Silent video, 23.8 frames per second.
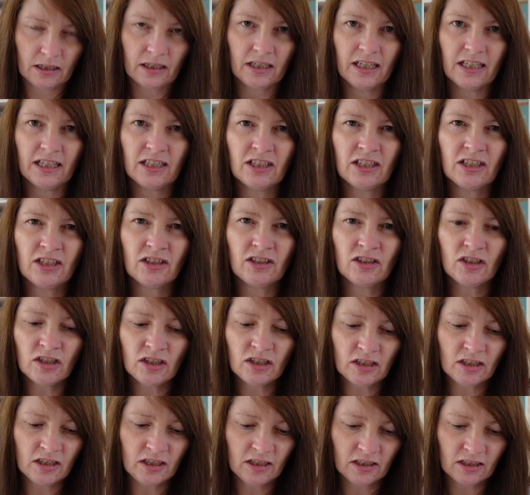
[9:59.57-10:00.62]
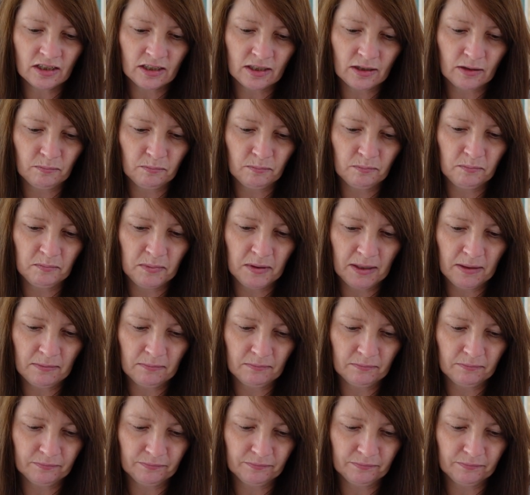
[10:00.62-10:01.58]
It just looked a bit